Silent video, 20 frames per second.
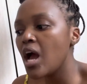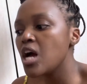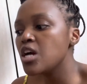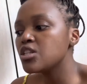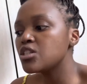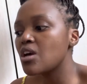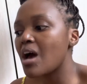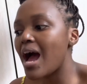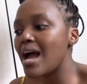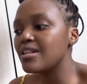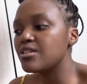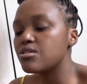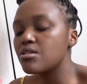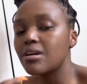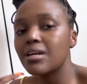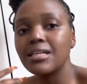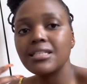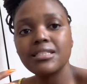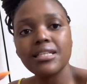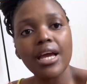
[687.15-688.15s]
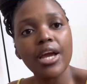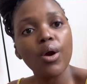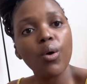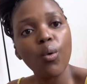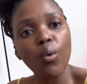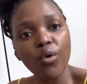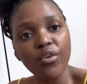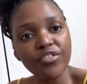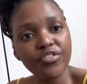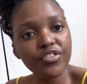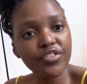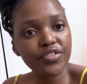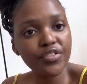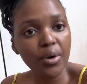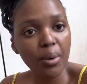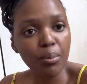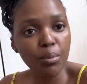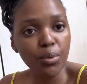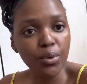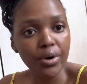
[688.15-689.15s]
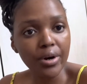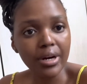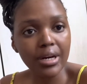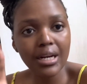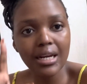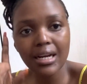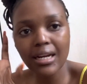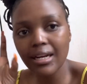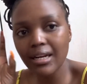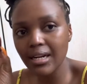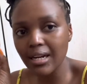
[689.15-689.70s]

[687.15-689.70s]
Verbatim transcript: So I took a day off from work